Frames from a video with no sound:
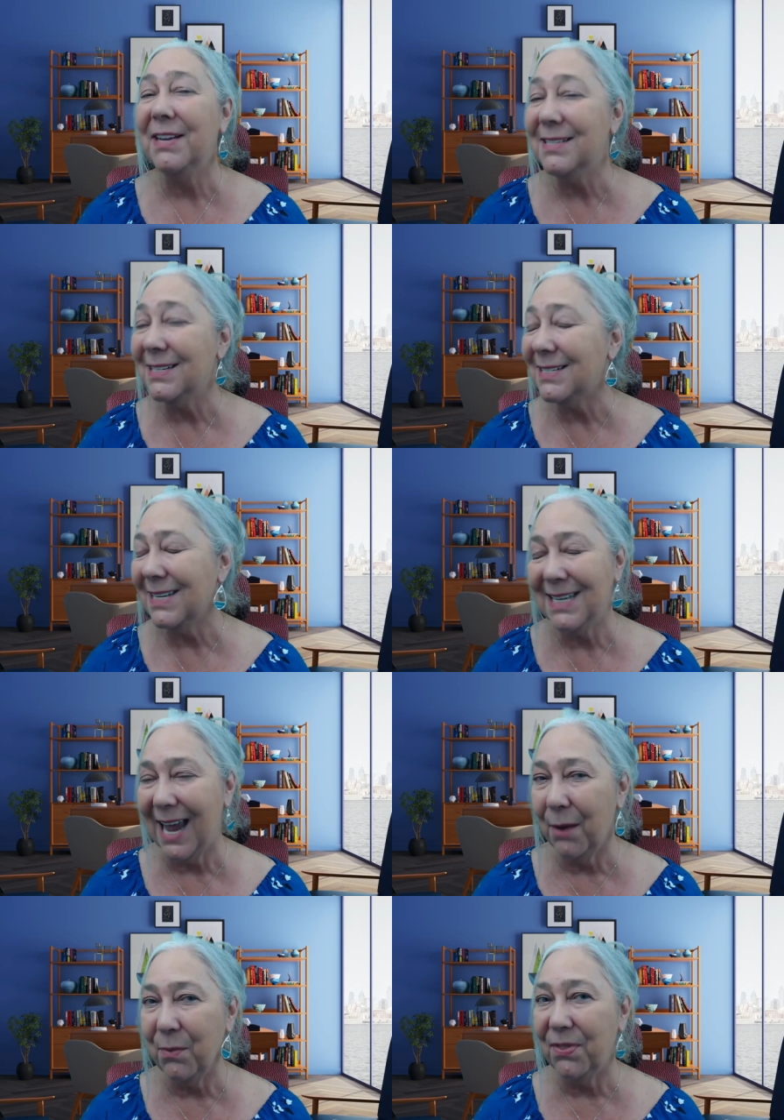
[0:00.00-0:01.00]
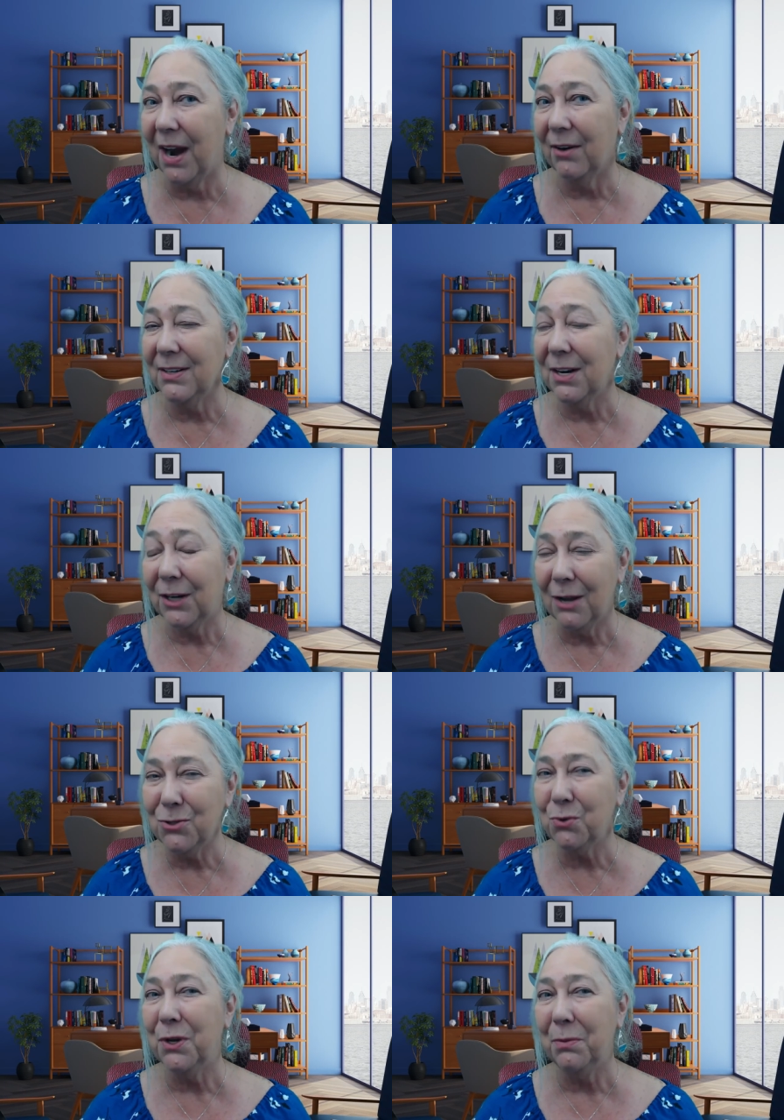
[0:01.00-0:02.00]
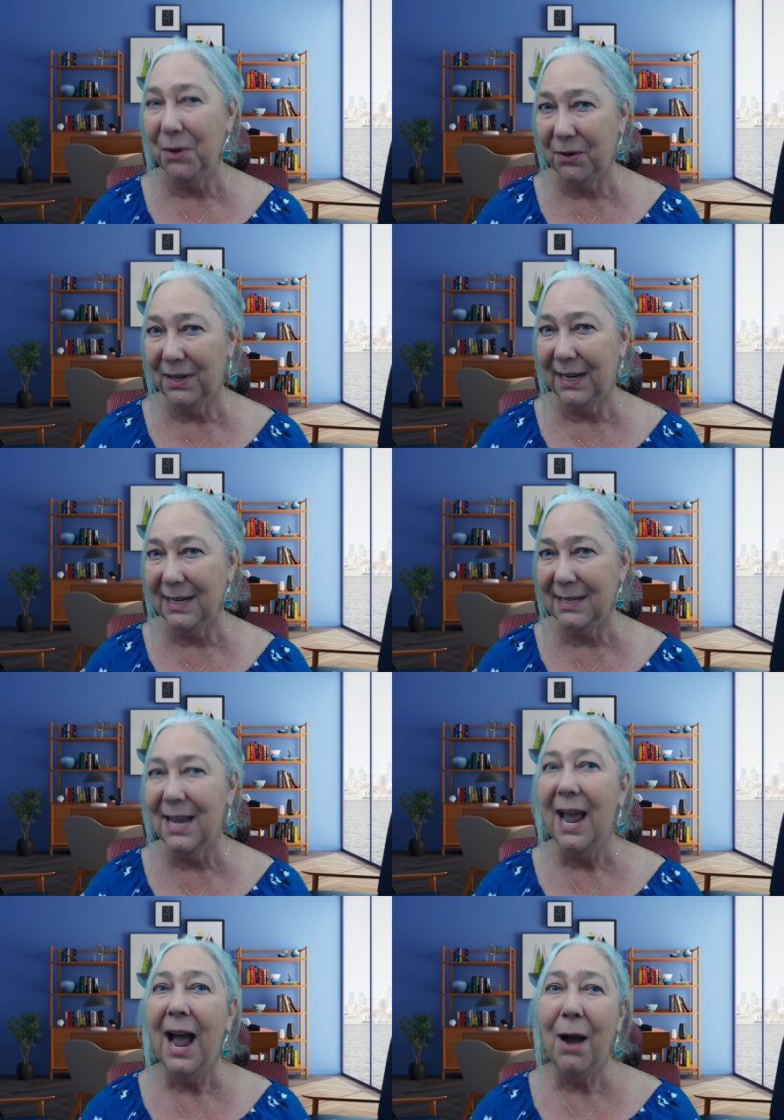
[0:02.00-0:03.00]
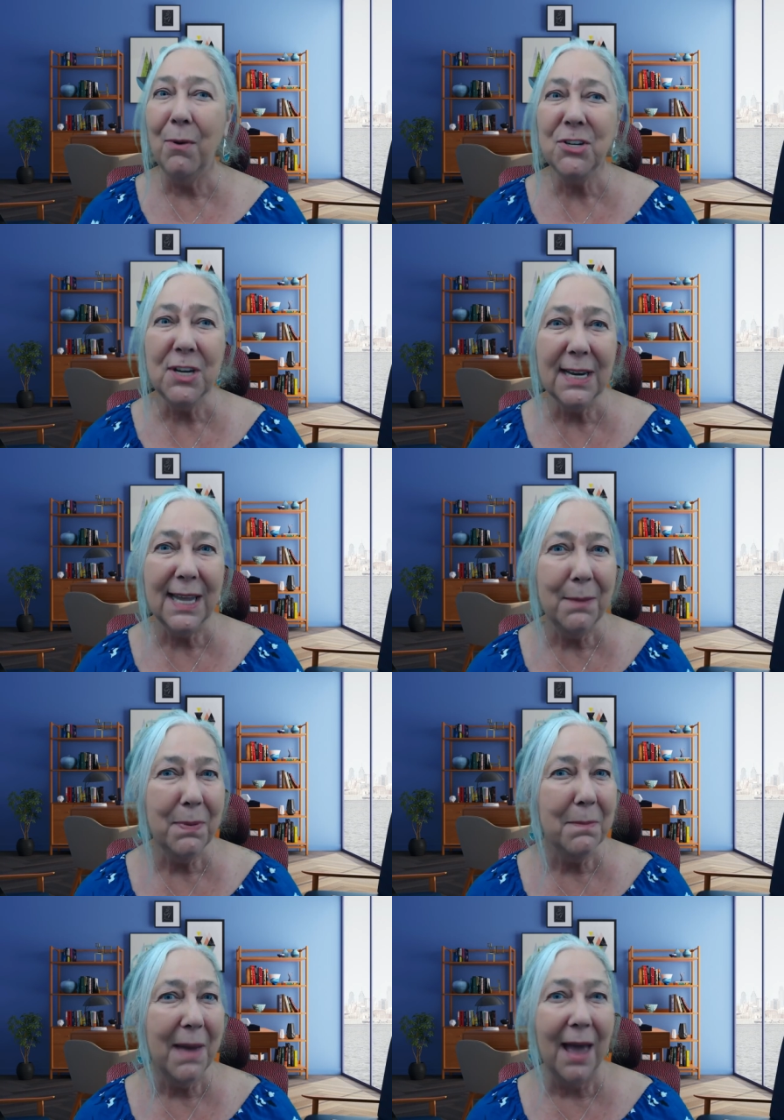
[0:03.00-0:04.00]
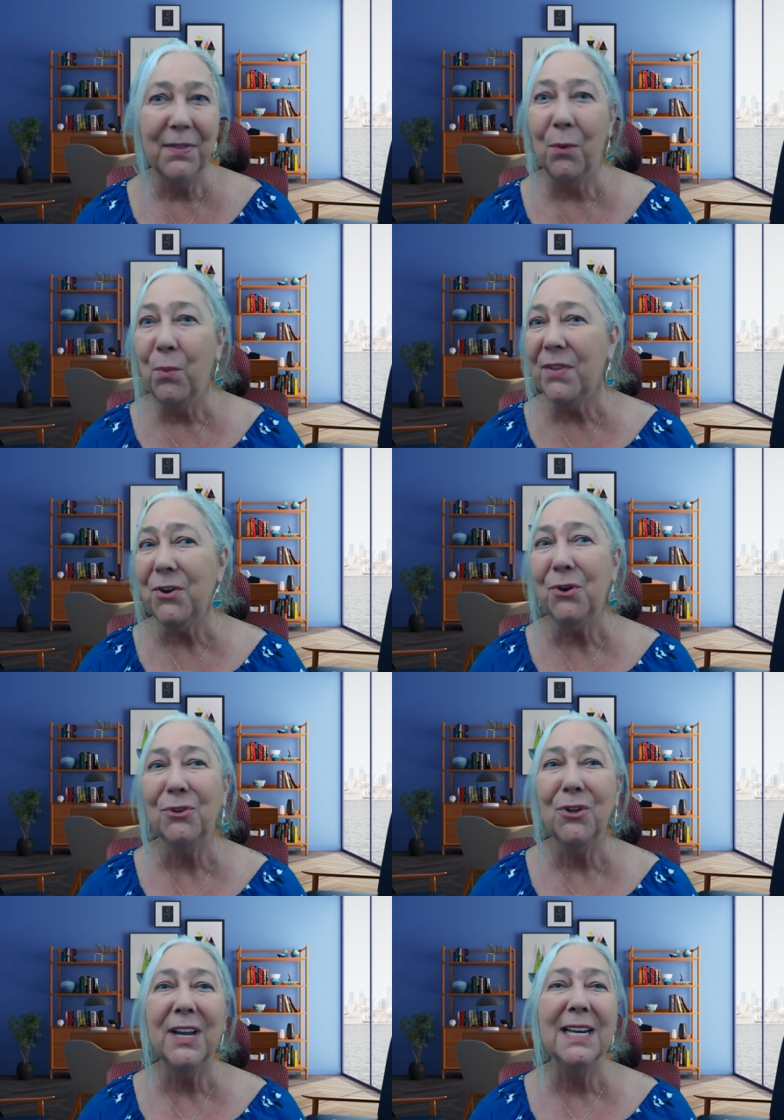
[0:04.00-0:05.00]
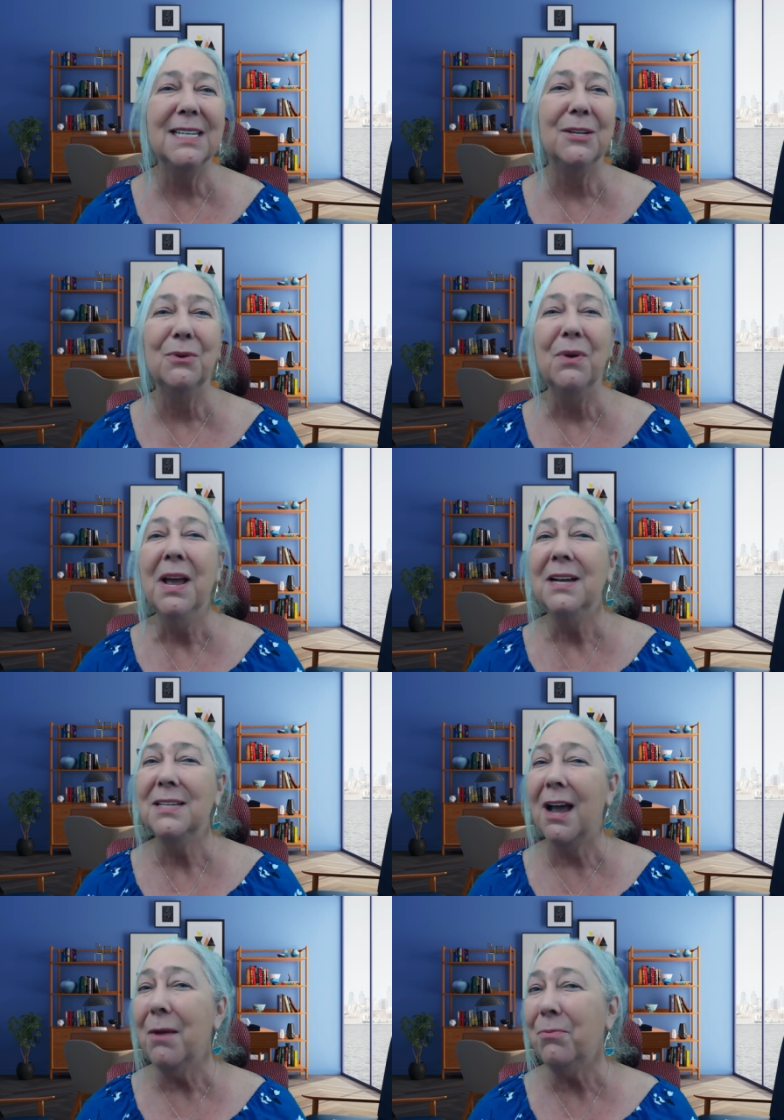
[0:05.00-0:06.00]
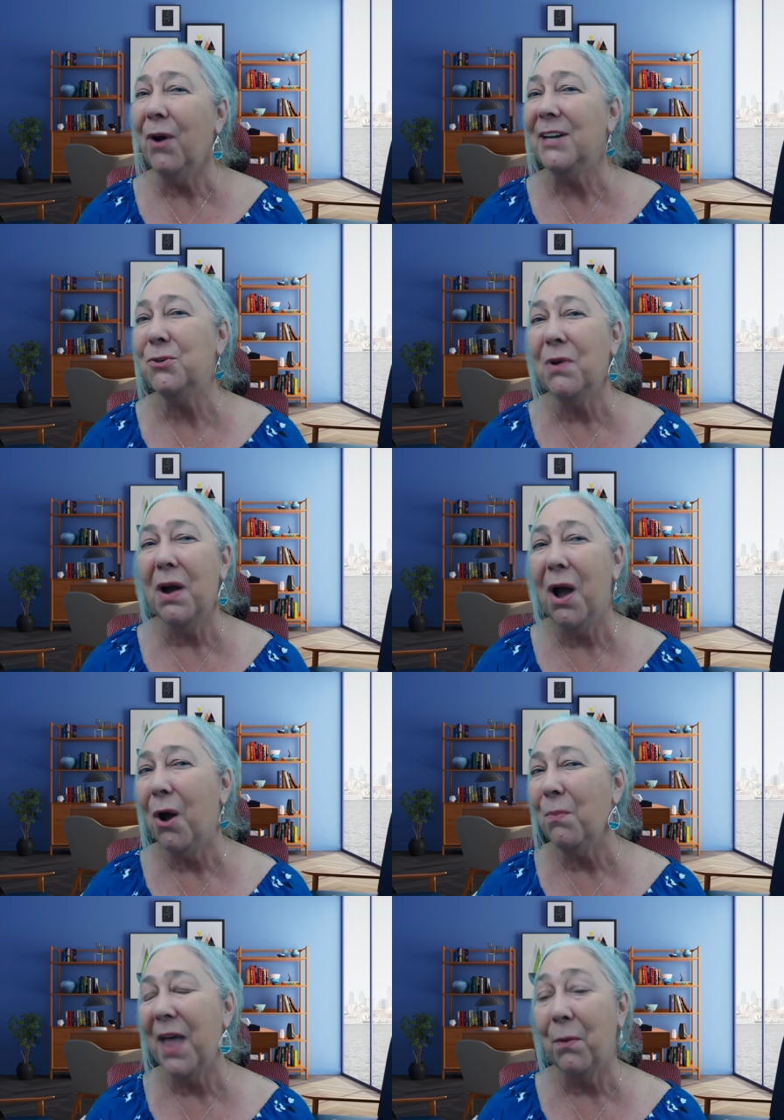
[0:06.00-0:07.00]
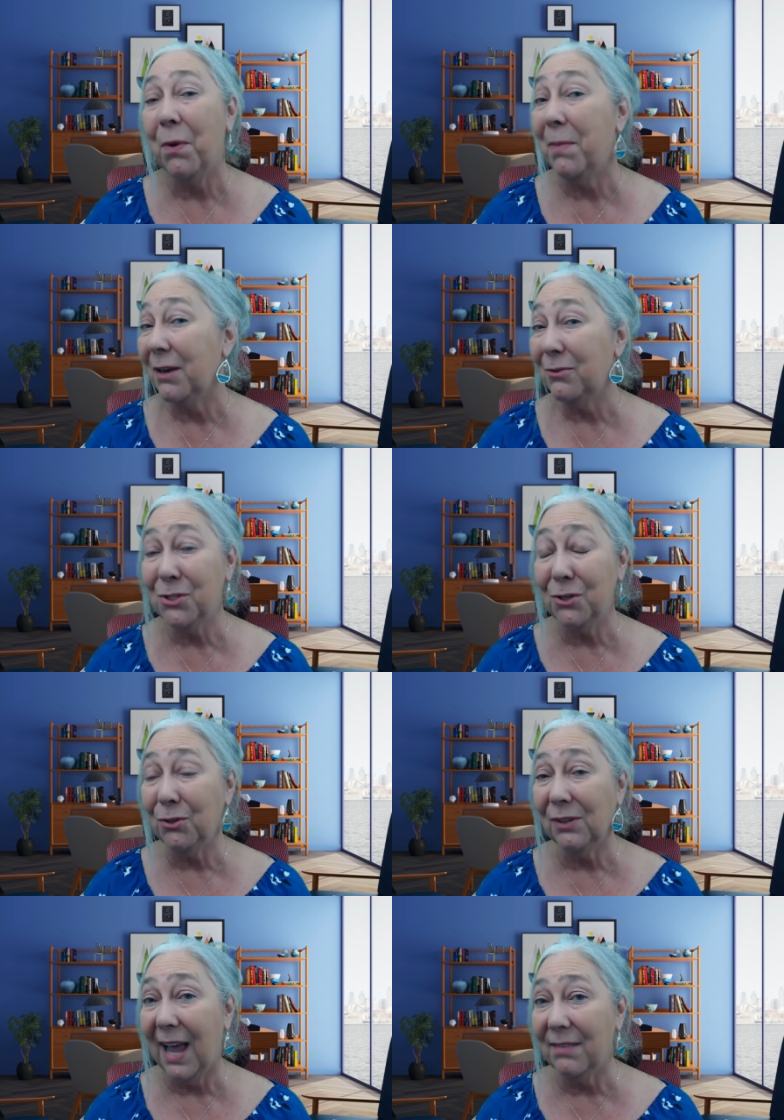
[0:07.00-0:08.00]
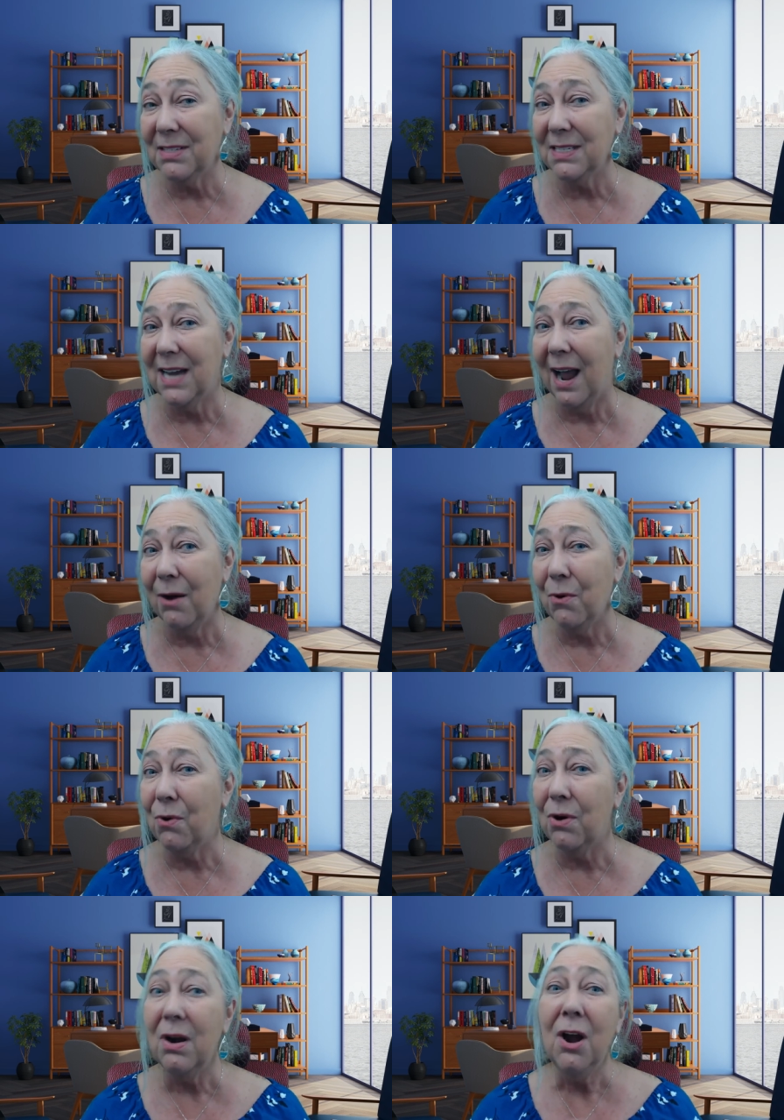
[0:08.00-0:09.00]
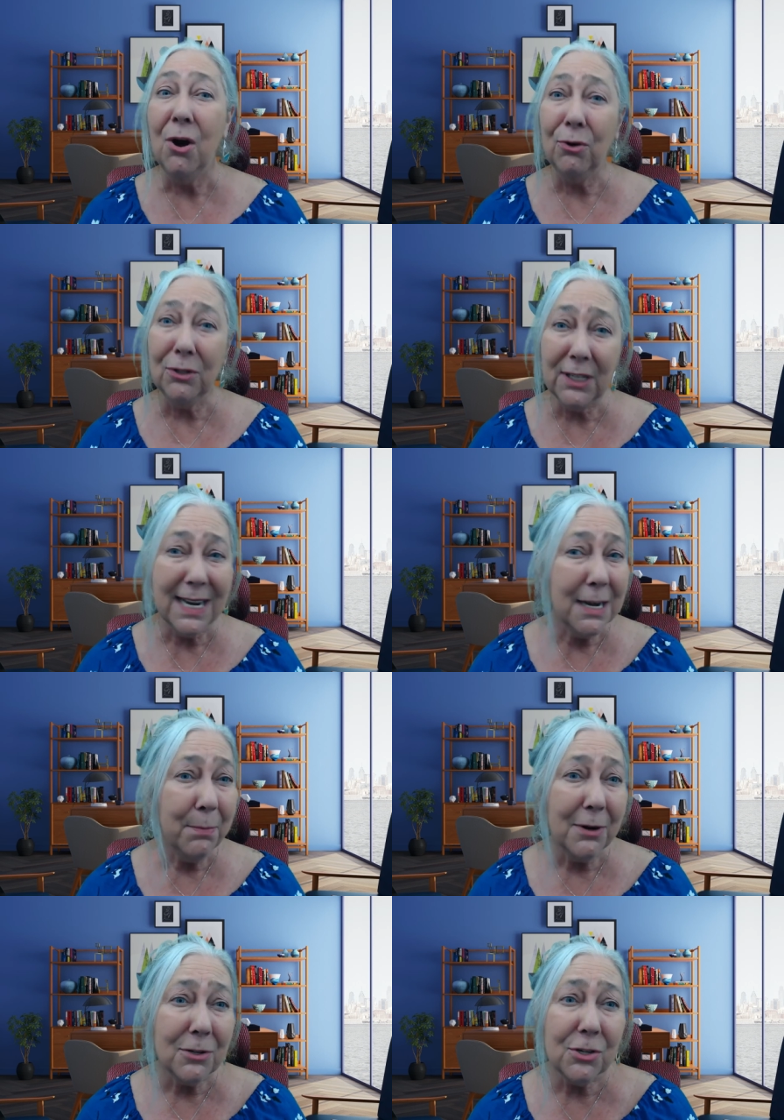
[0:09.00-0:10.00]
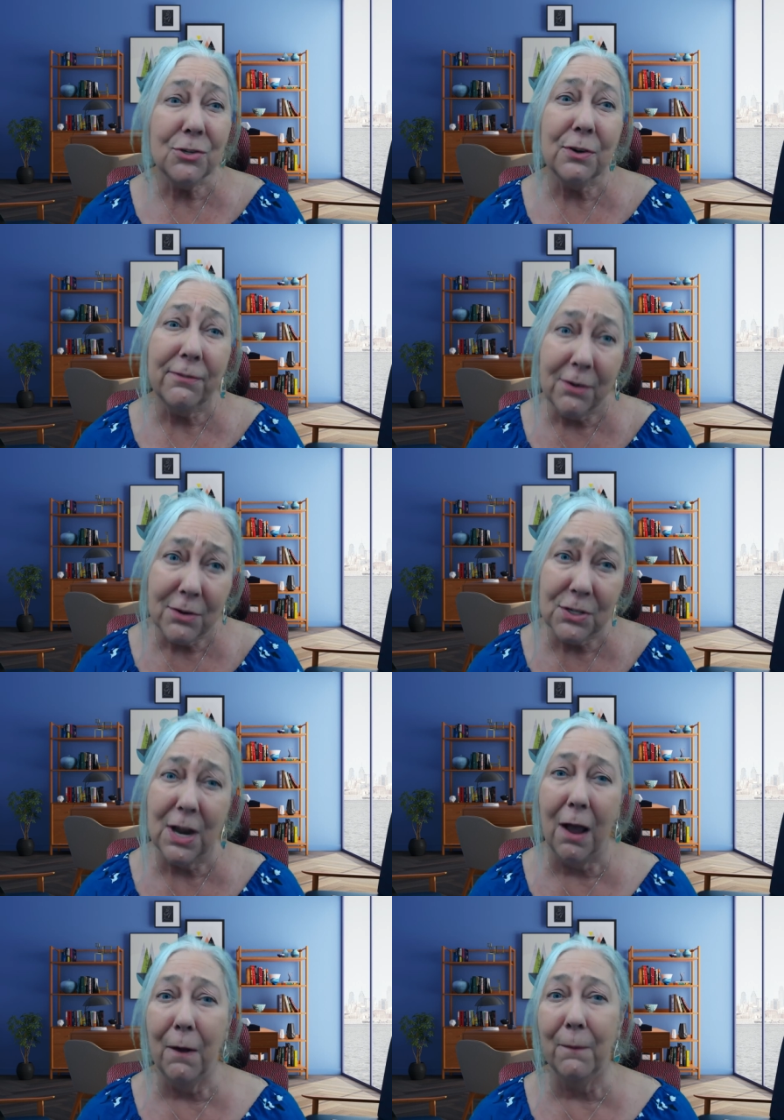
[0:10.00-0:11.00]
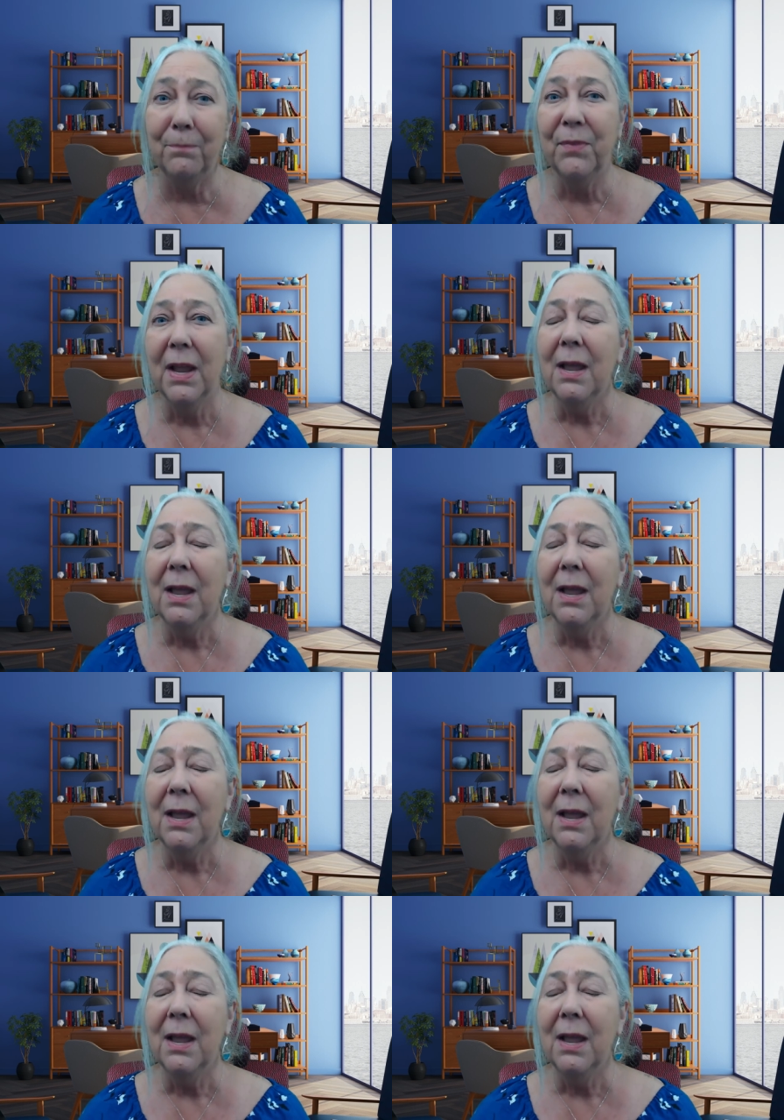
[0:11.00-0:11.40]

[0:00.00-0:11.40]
visit today with our coastal communities, I want you to keep in mind that whether you're looking to to upgrade to a home that will better suit your lifestyle, or or looking to purchase your first home,